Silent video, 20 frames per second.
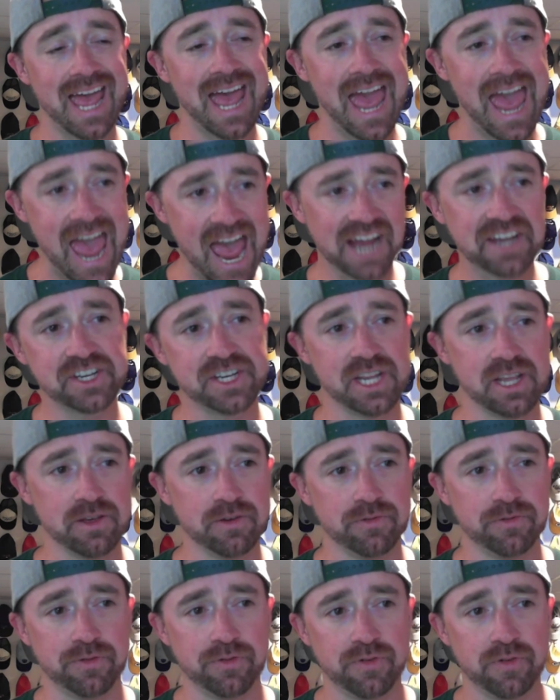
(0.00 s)

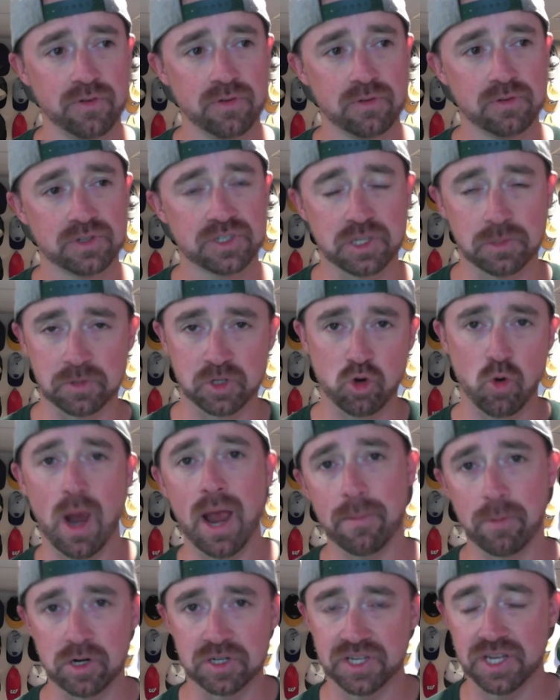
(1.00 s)
active
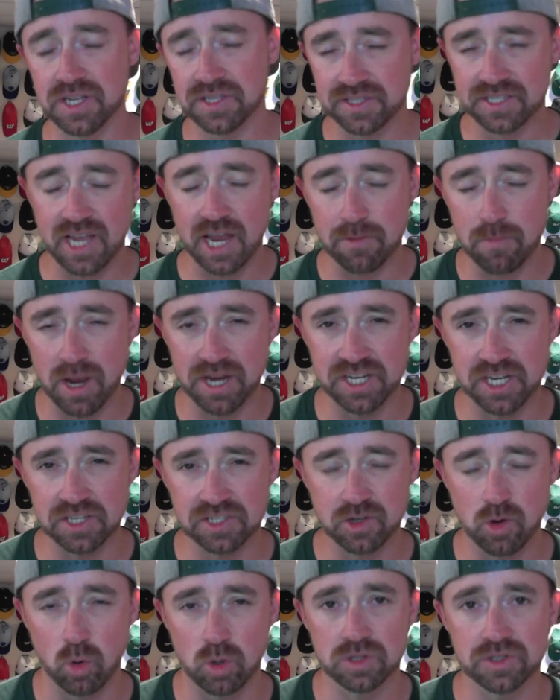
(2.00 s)
subscribers inside my
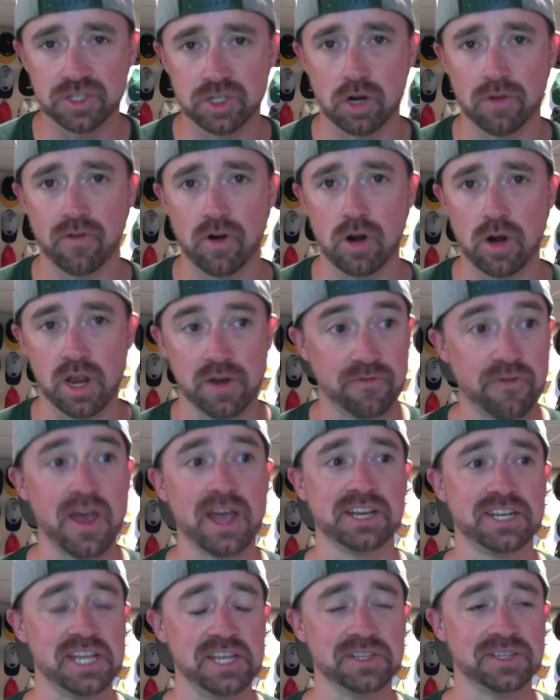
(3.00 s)
Discord server, in
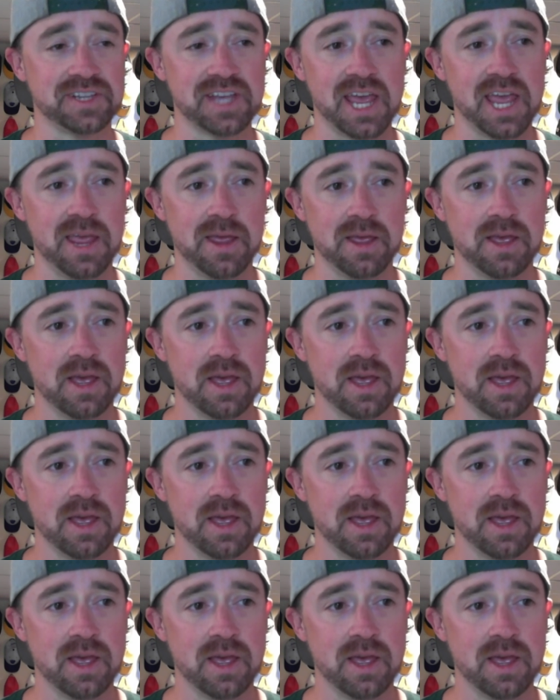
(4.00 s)
fact, he's a